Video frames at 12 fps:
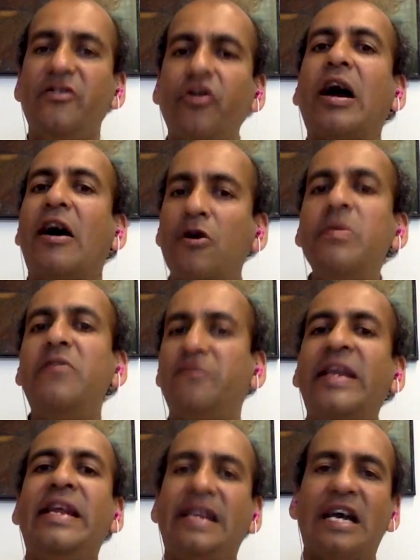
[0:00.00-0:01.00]
So government
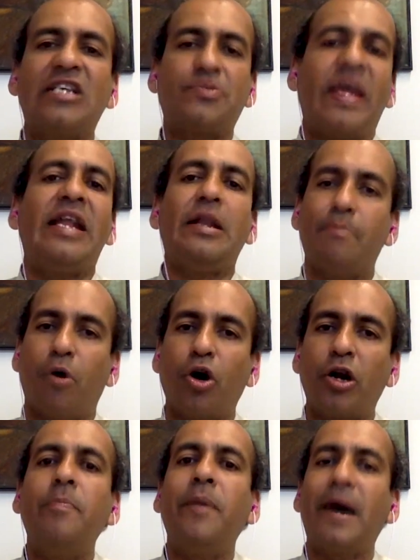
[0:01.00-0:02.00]
funding does play an important